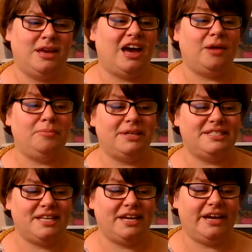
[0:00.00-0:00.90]
I've been
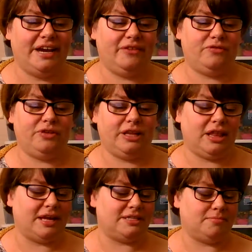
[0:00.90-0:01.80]
singing it for the
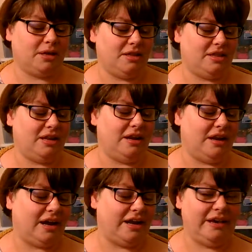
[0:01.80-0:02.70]
last month, and
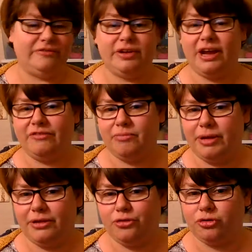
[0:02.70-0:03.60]
I even have a
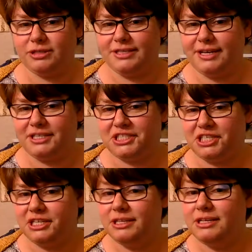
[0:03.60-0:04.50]
Pandora
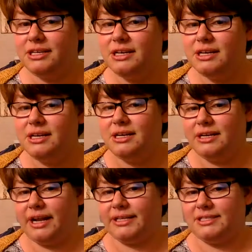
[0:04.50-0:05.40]
station
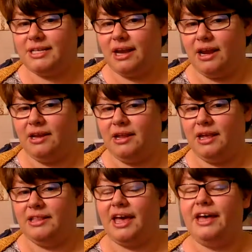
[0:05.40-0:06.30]
that said it.
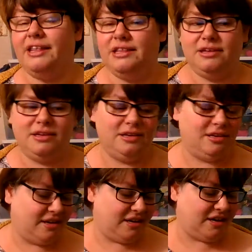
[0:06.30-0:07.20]
And that,
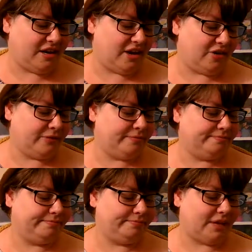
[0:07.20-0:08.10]

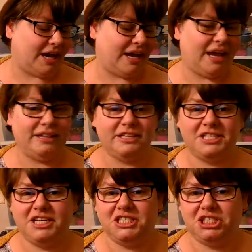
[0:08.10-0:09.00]
I had to
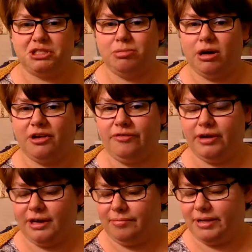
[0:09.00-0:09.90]
change to
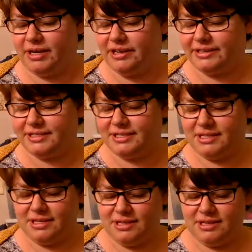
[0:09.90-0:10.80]
Spotify because
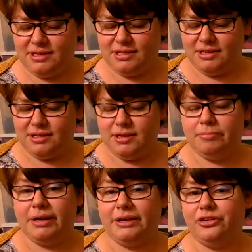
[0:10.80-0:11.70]

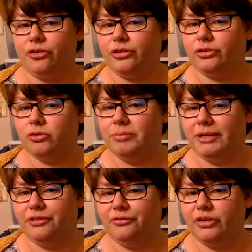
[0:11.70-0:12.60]
Pandora told me
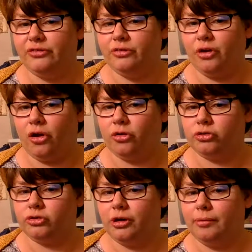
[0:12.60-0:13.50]
to vote for Donald
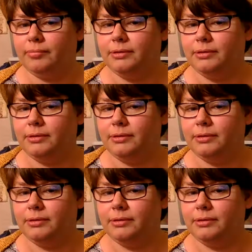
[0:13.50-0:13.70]
Trump.